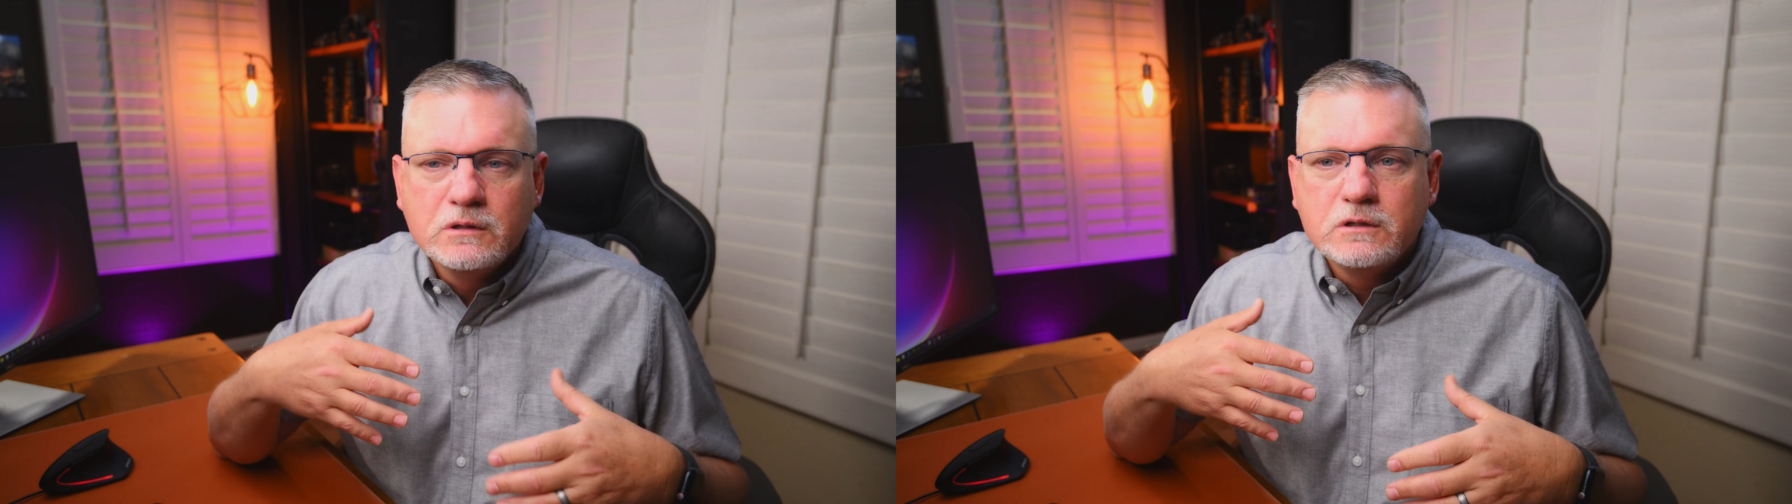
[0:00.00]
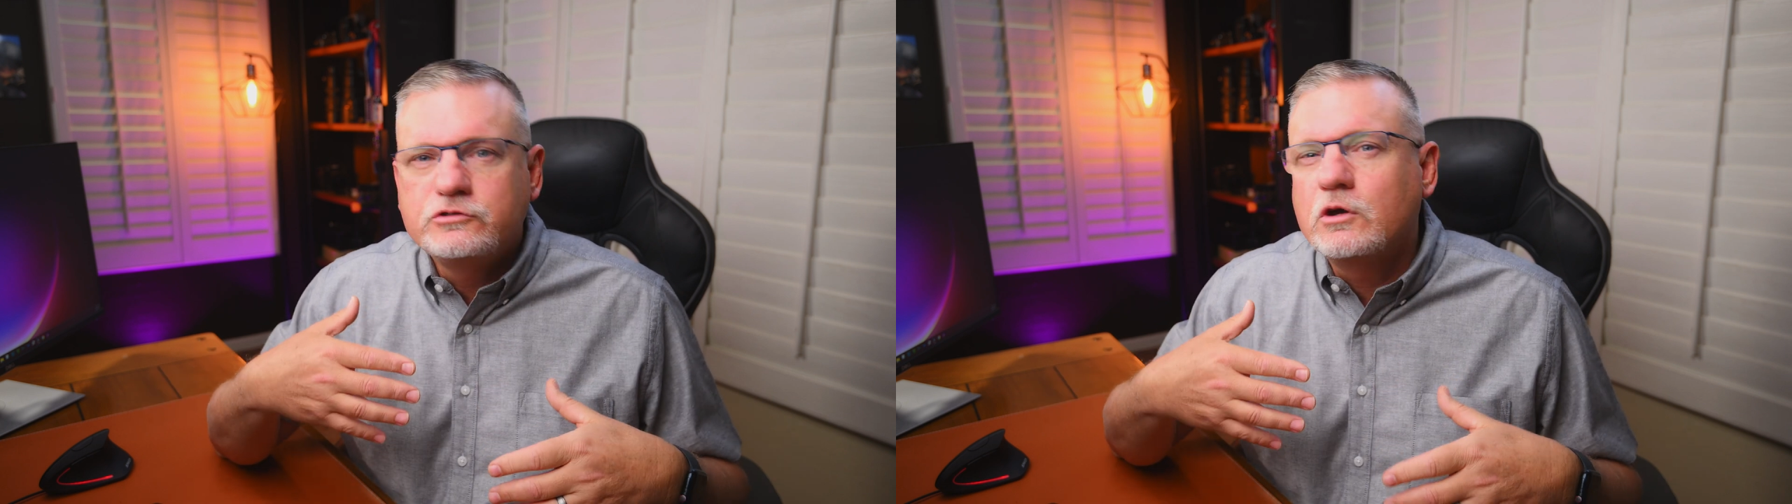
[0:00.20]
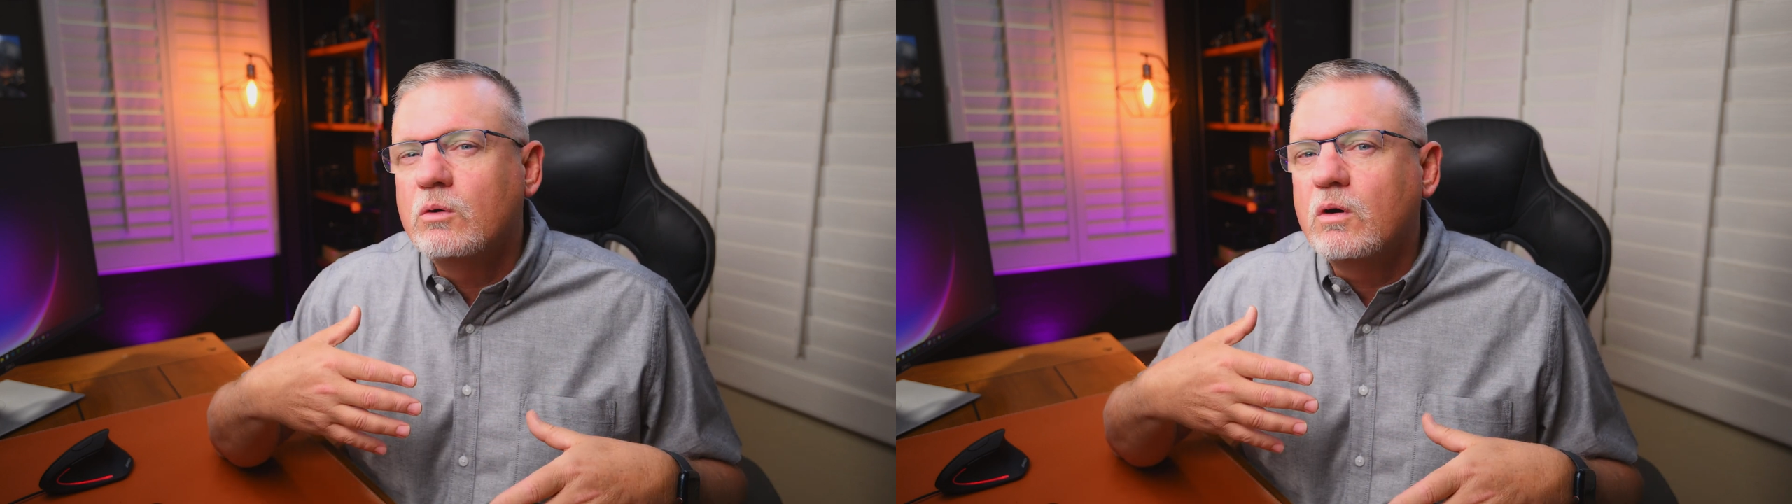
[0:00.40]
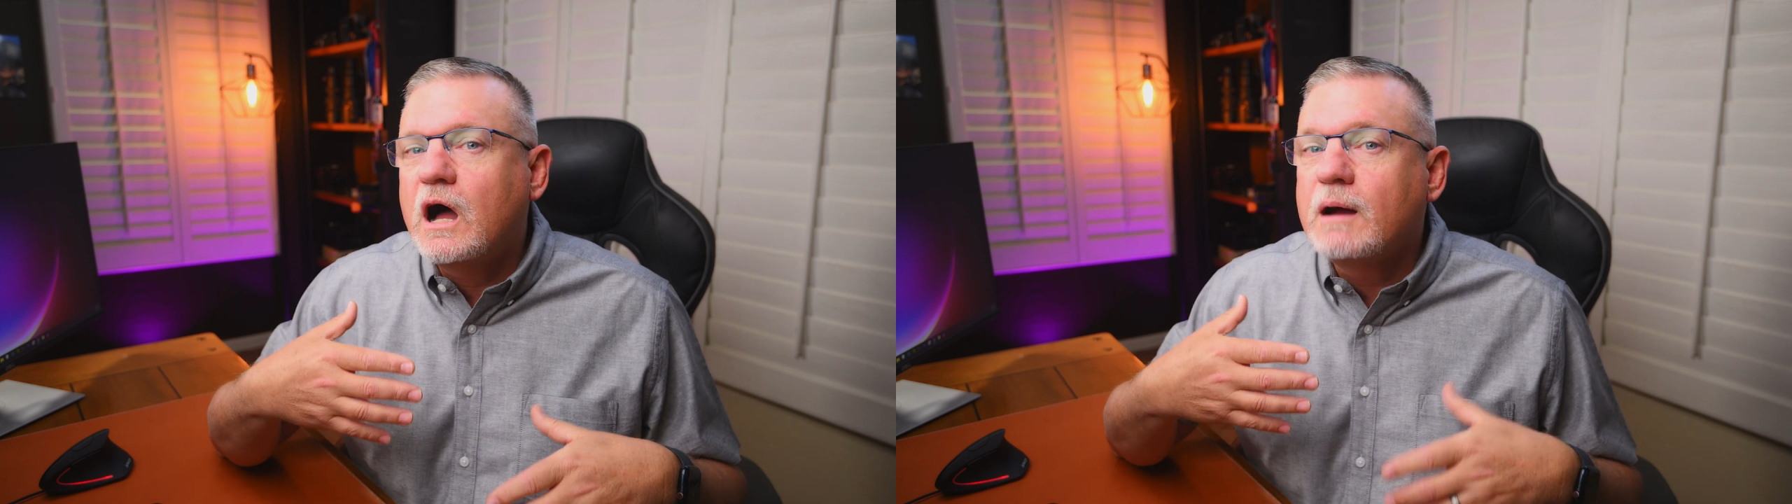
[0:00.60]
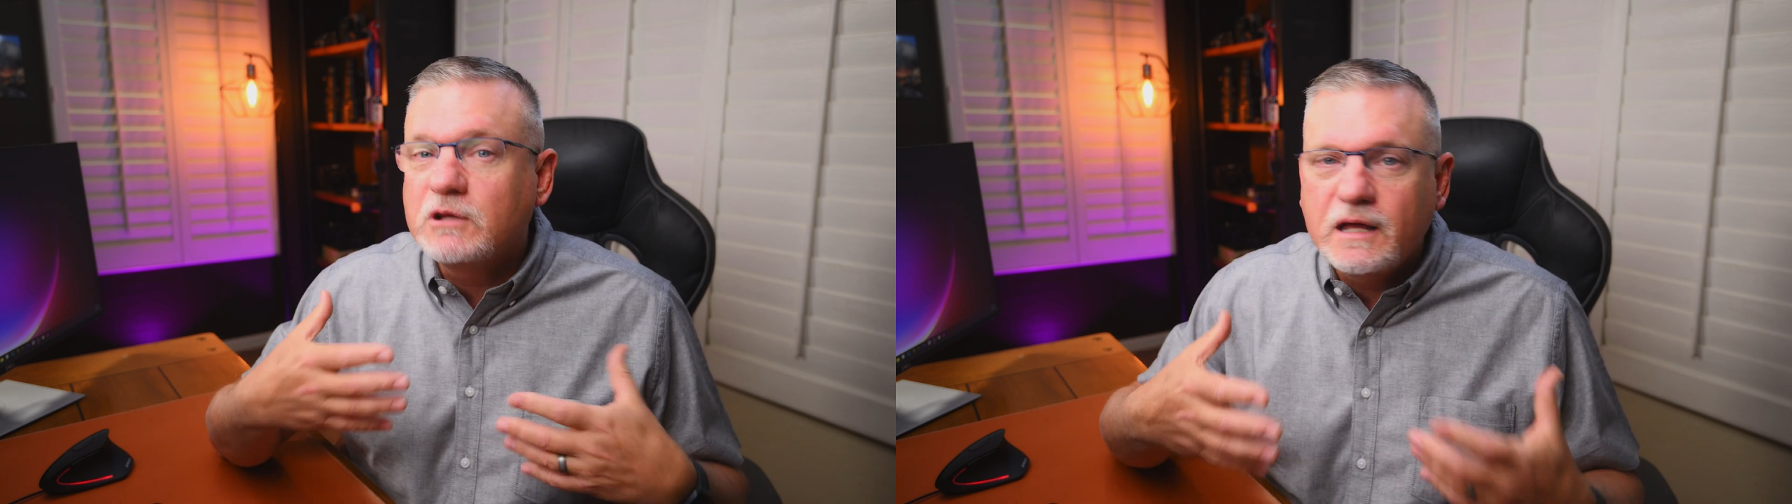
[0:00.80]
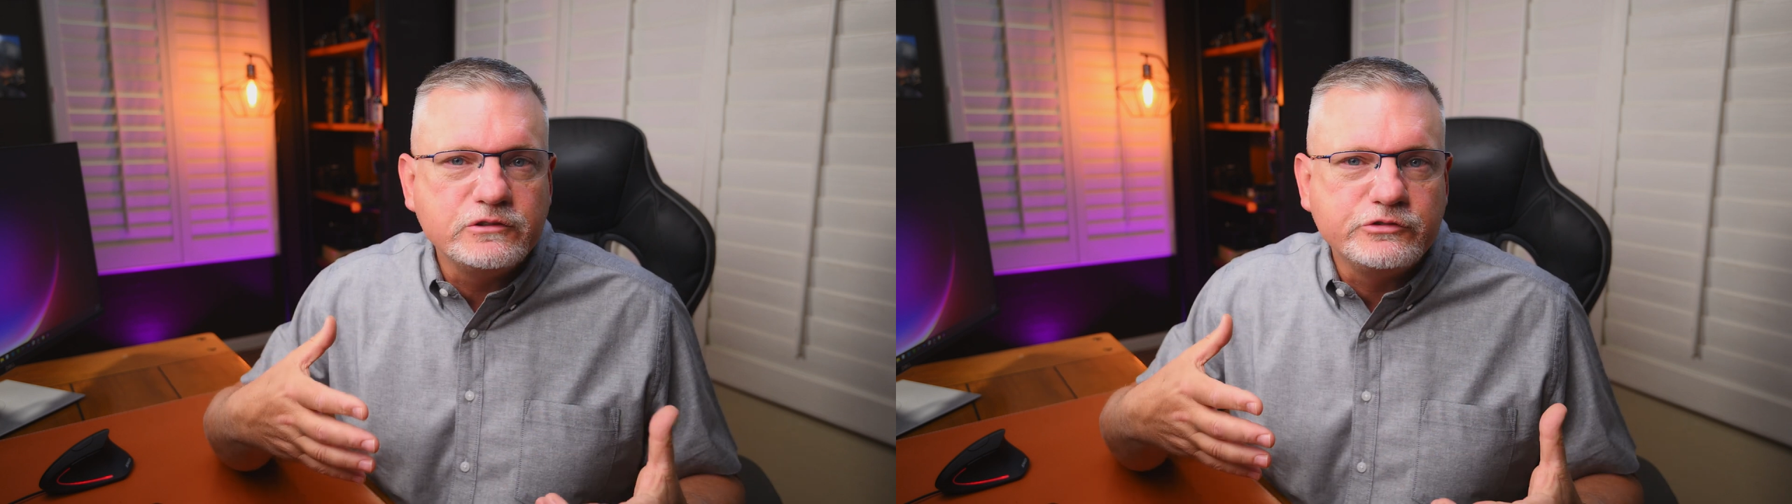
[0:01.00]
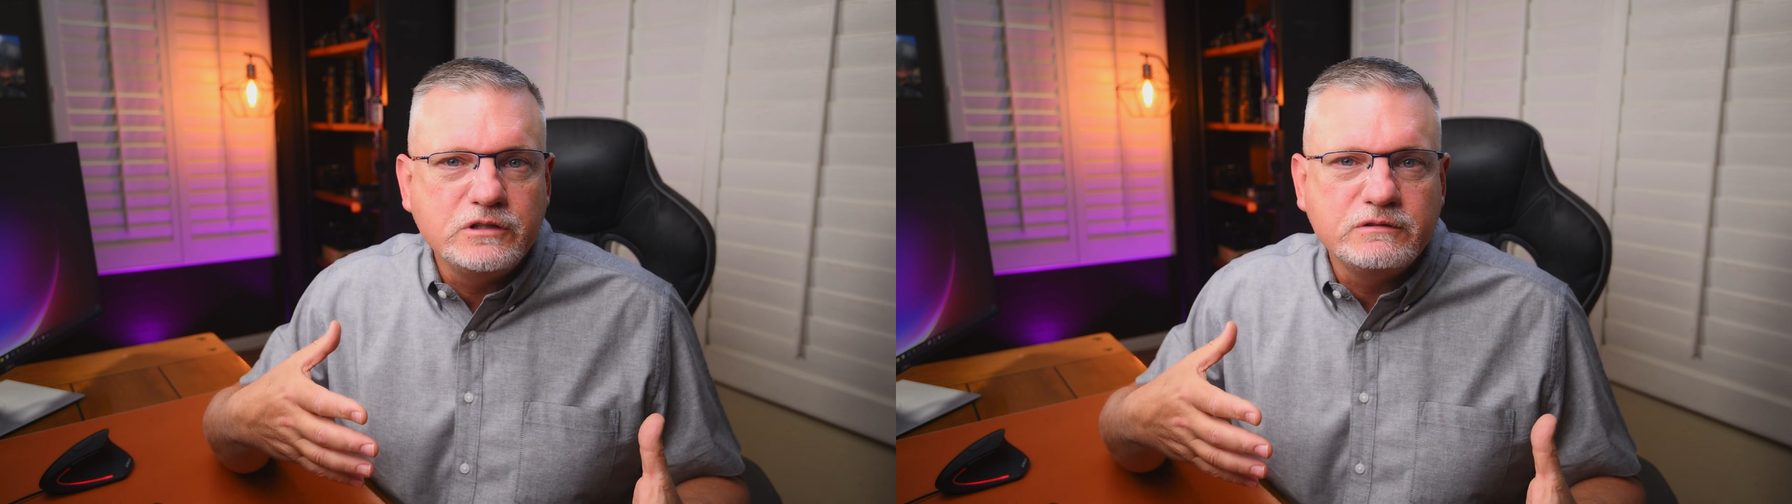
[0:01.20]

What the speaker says: So I'm glad to see